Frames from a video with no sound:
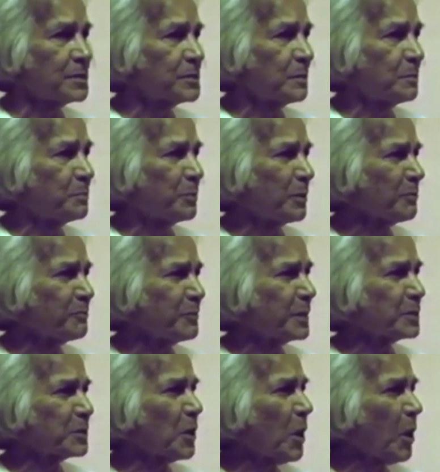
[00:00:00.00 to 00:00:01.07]
it is in
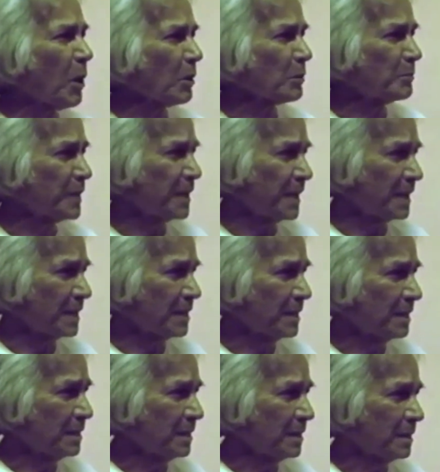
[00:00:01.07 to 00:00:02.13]
perfect harmony.
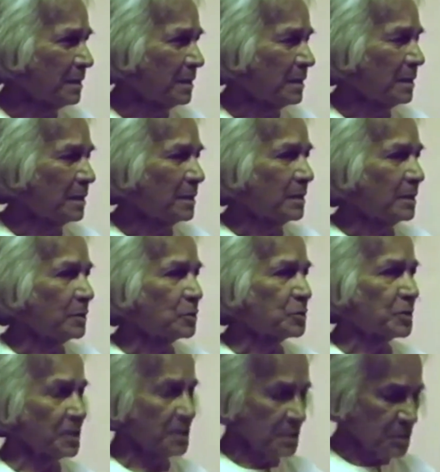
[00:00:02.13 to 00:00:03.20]

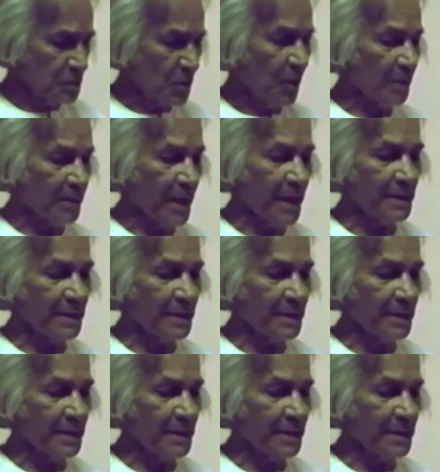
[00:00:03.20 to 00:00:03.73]
You see, this